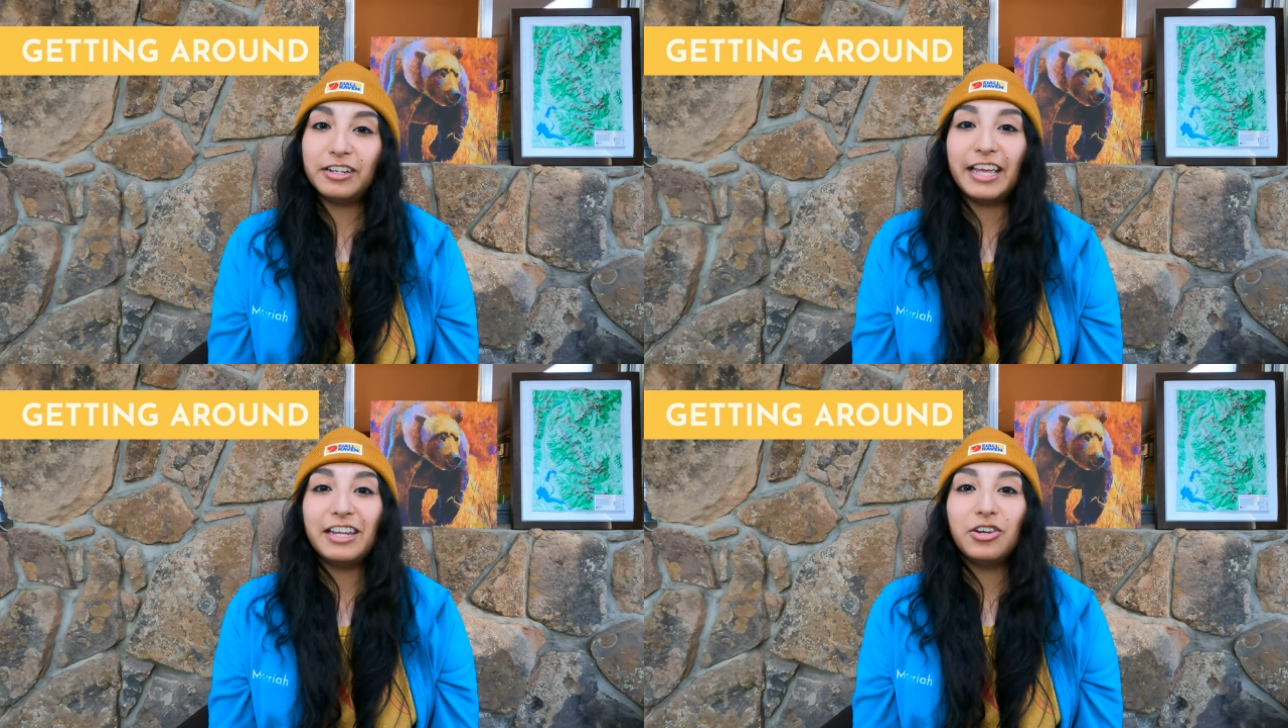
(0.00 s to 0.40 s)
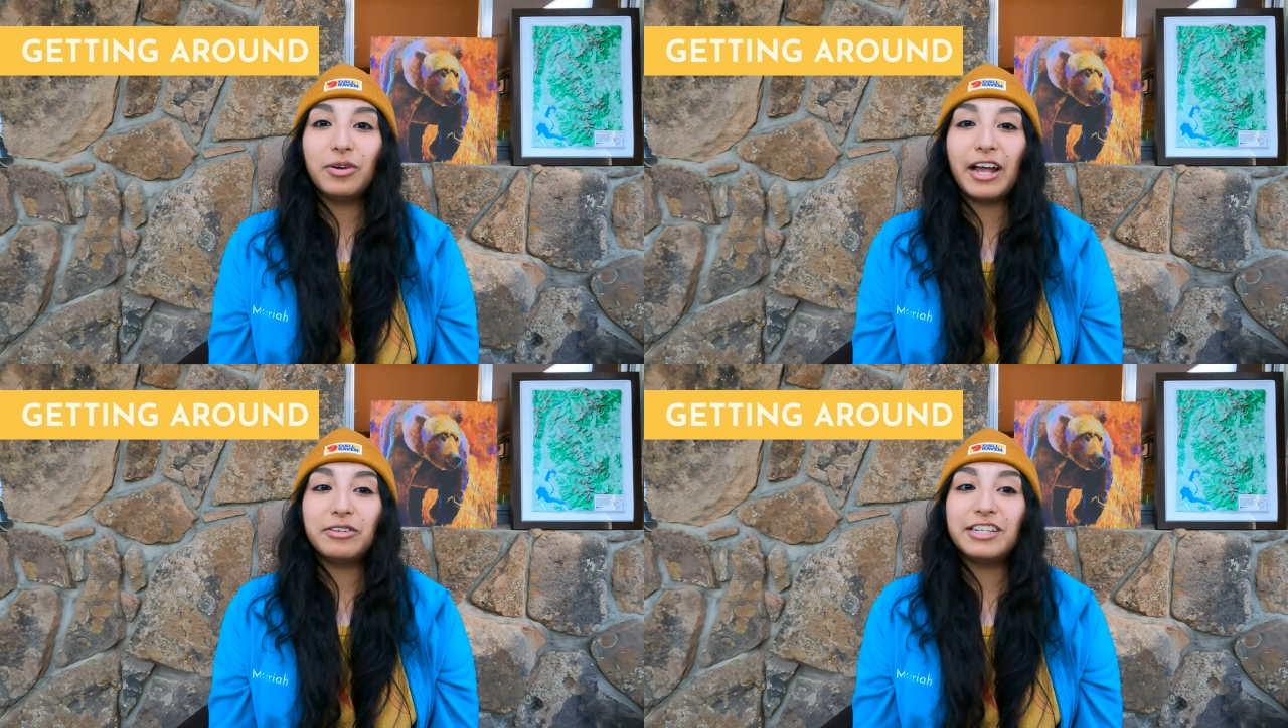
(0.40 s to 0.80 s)
getting
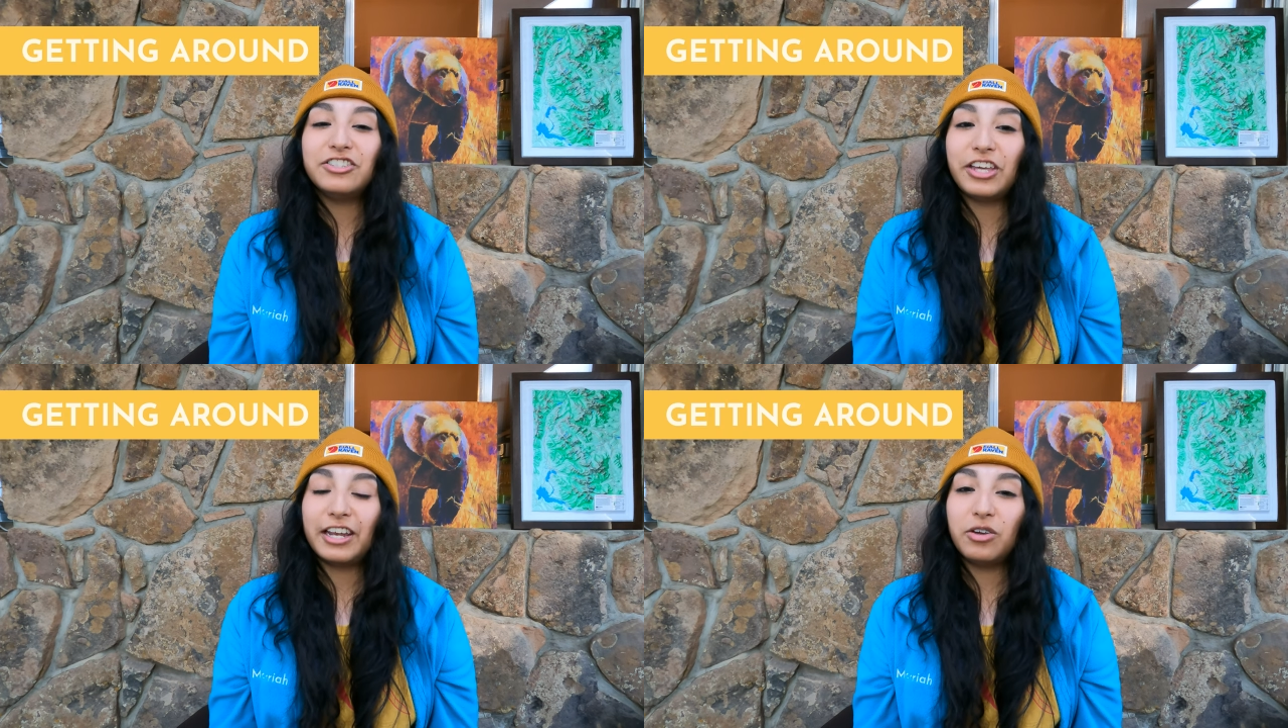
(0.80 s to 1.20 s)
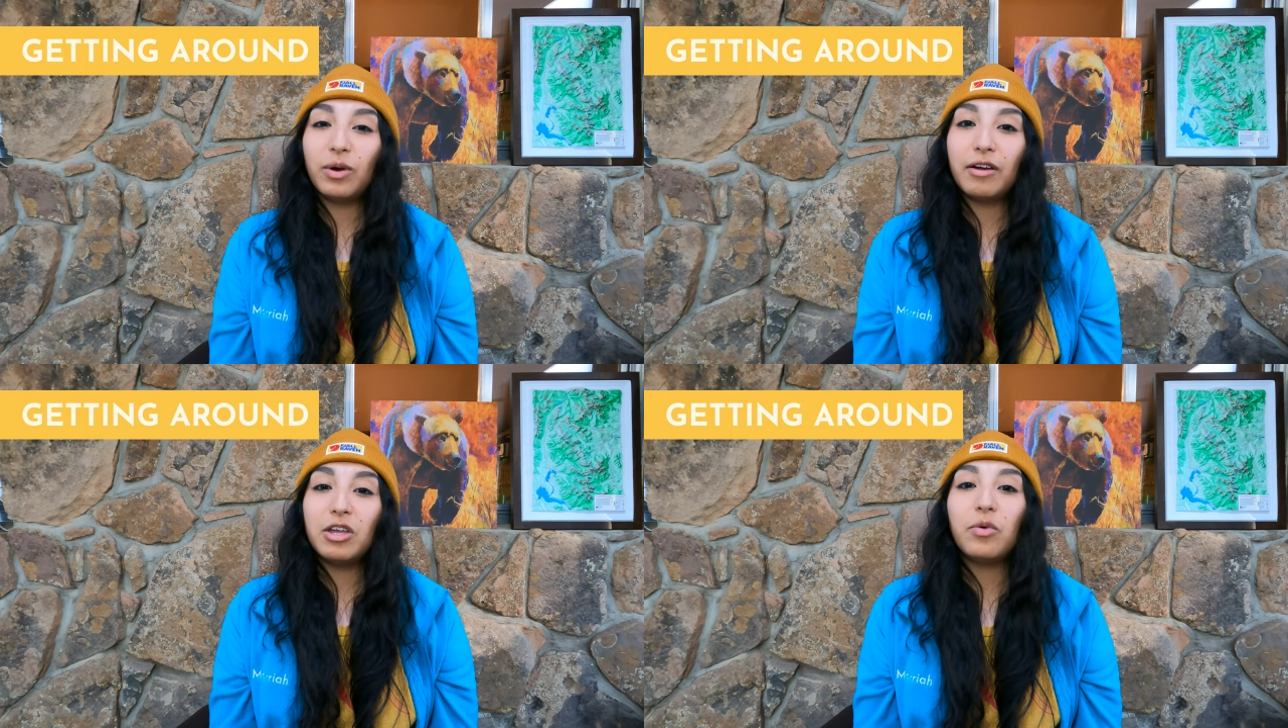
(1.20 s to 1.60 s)
around in
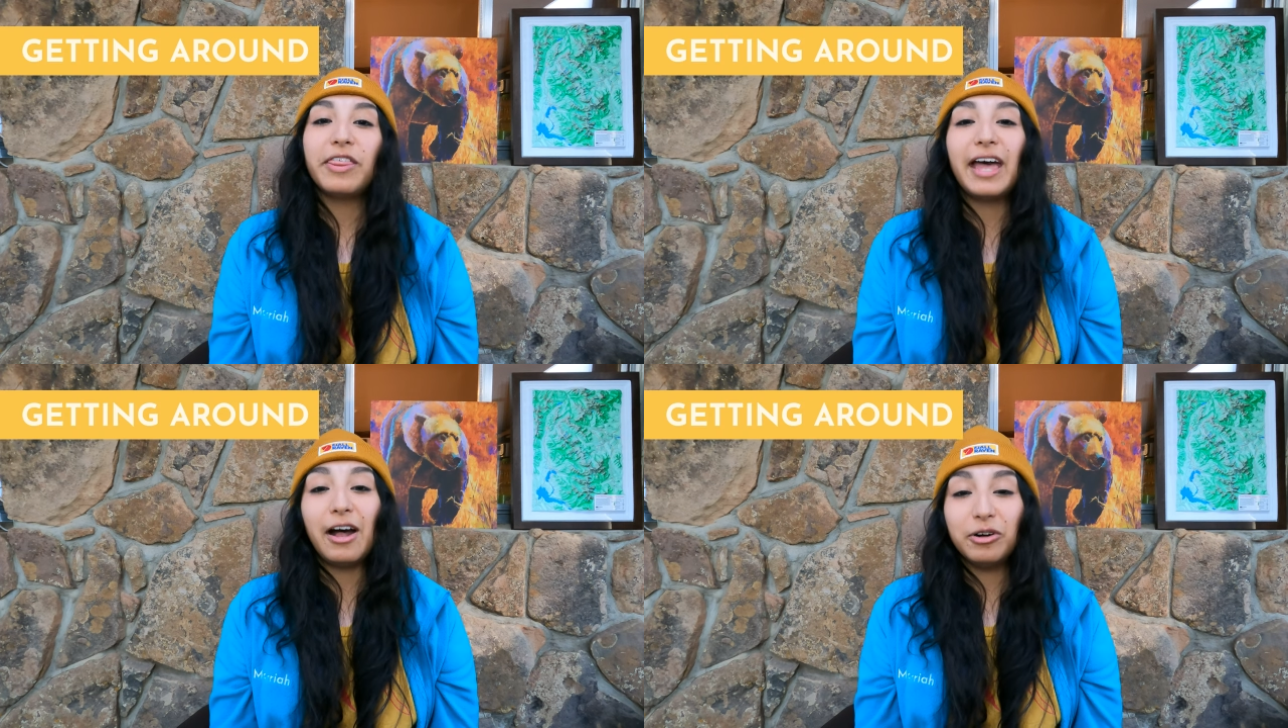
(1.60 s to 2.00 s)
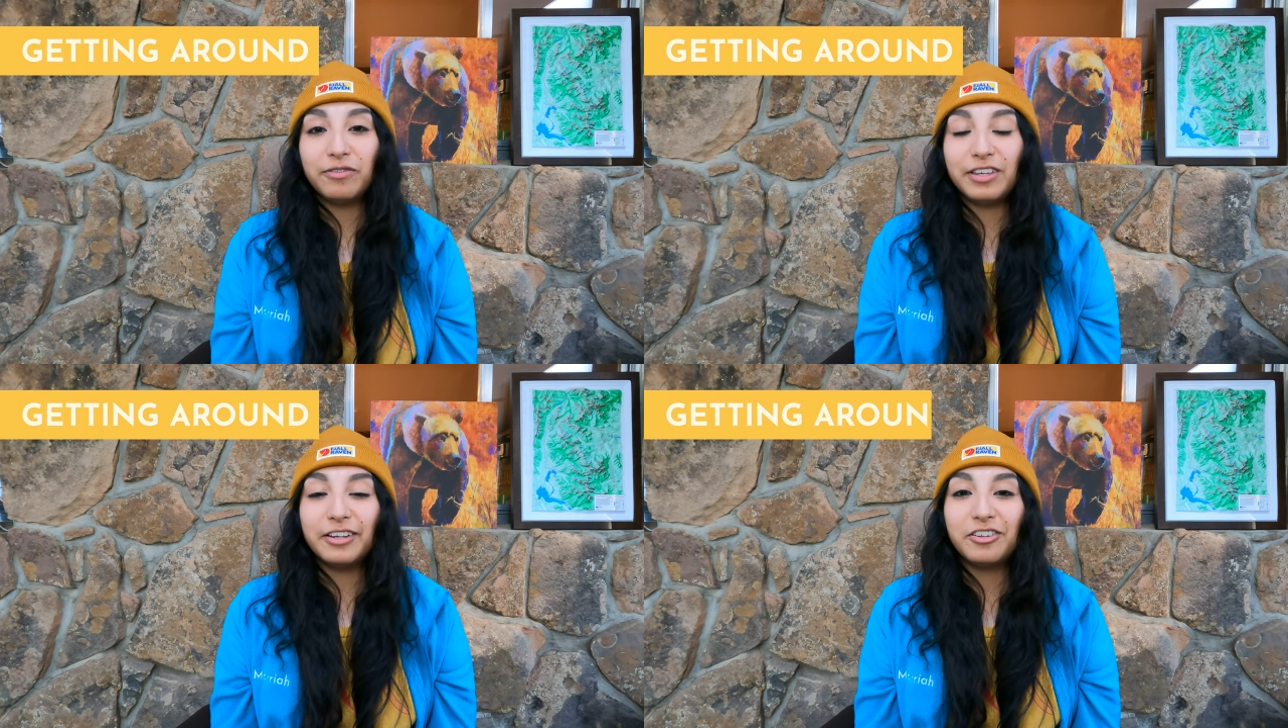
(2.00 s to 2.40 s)
January without
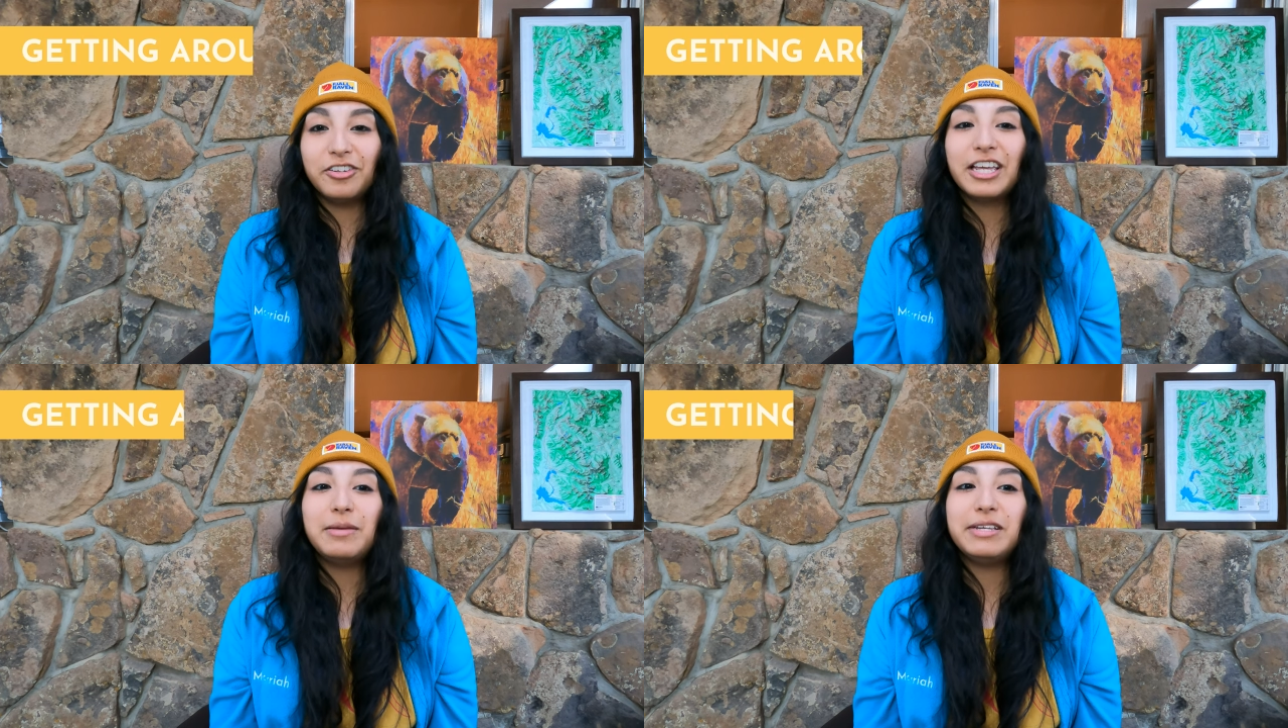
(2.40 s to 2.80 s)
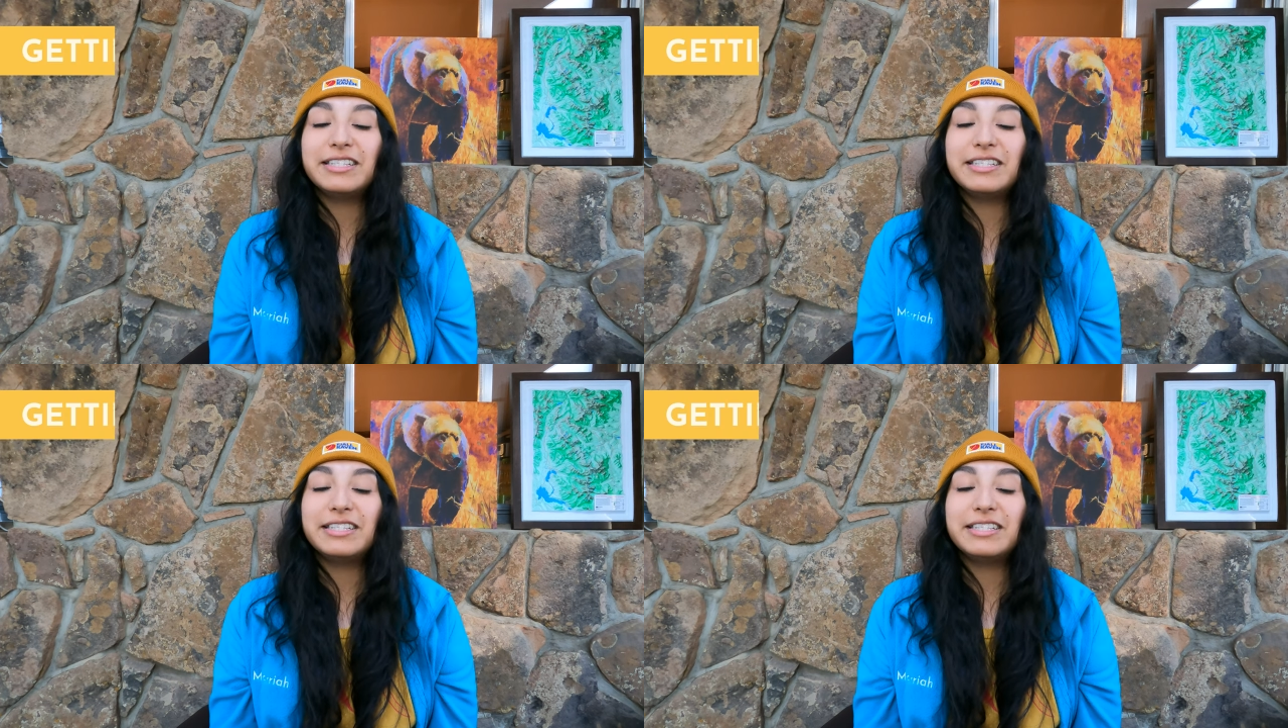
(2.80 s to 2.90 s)
a vehicle can be